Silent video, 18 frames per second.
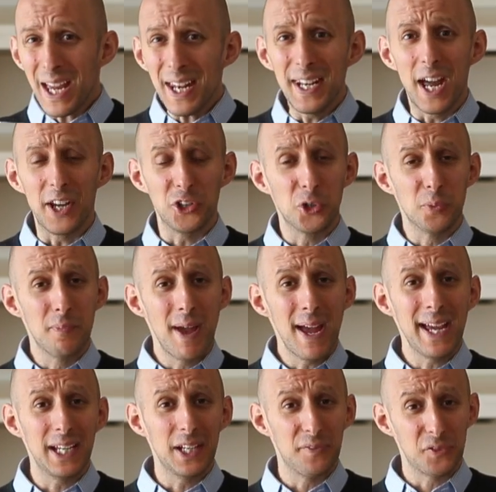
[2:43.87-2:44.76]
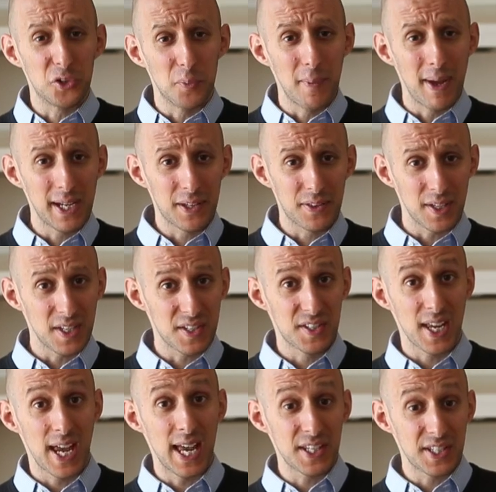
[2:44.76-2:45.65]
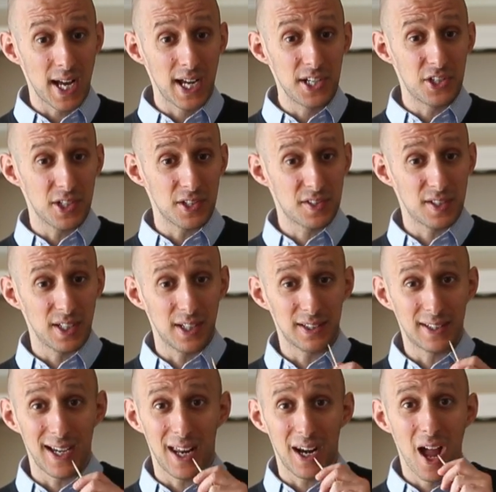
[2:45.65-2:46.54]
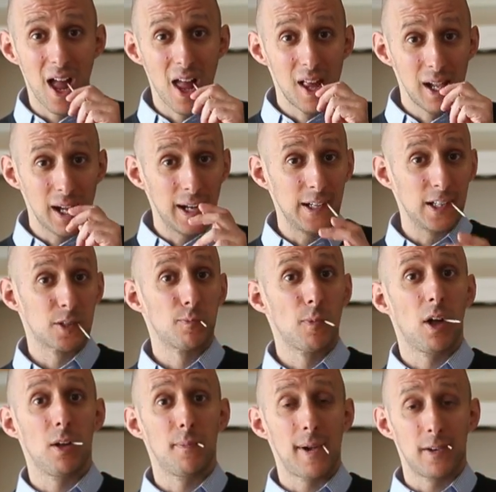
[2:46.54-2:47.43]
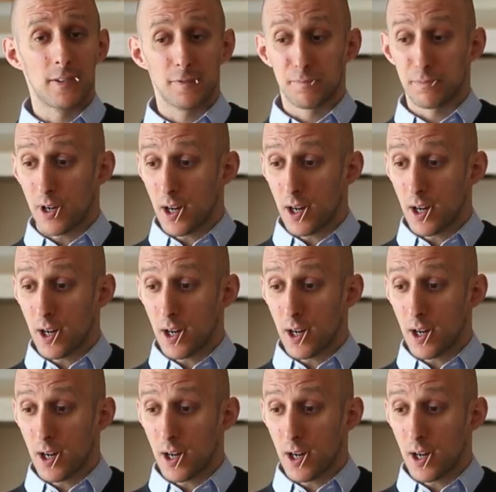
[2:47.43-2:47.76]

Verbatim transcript: Now you may, if you make this, as I just did, get a small amount of